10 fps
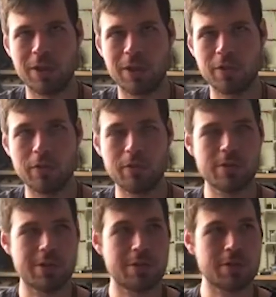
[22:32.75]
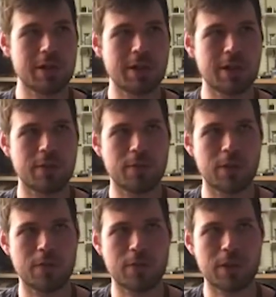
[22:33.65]
Uh, Luther's understanding of,
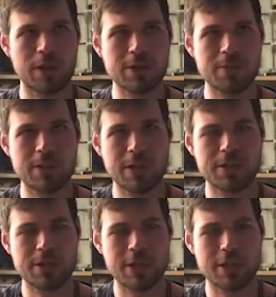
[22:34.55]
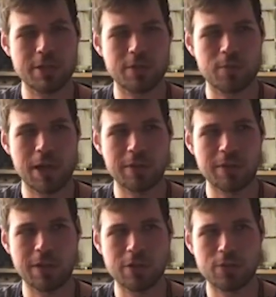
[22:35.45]
of consubstantiation
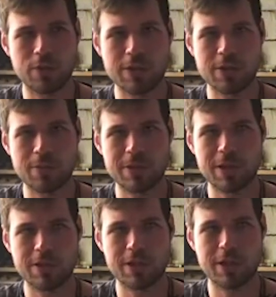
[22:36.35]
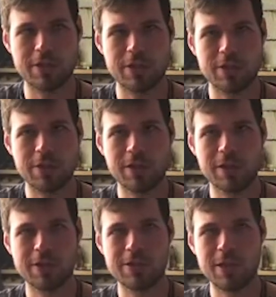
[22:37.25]
rather than transubstantiation
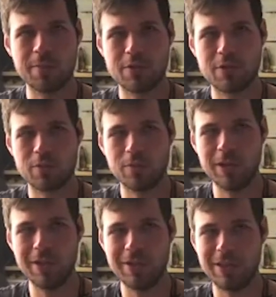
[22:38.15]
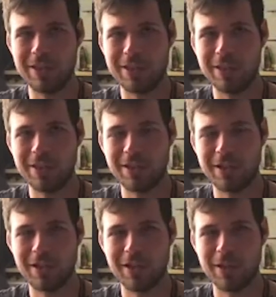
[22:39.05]
seems to really
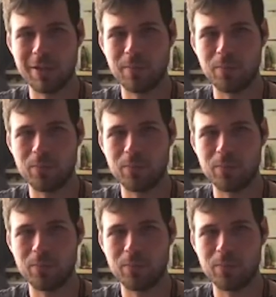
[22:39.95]
um,